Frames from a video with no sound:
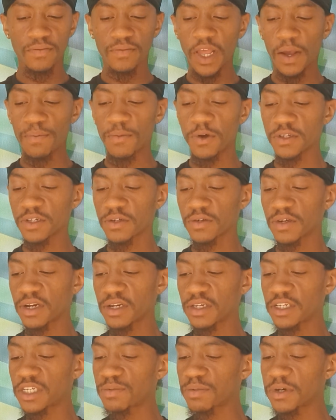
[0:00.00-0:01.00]
I'm also
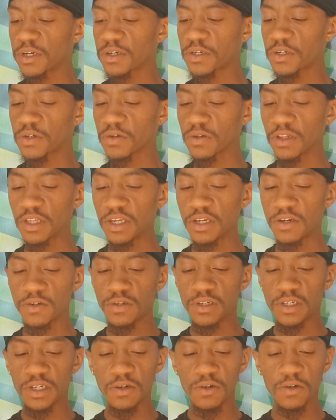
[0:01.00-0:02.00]
getting a spiritual
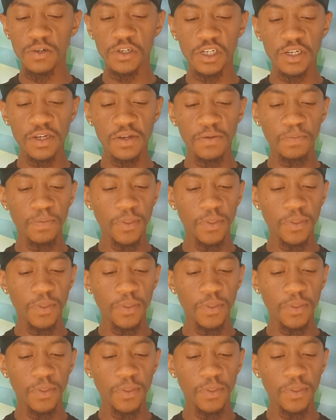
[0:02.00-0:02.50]
leader's energy,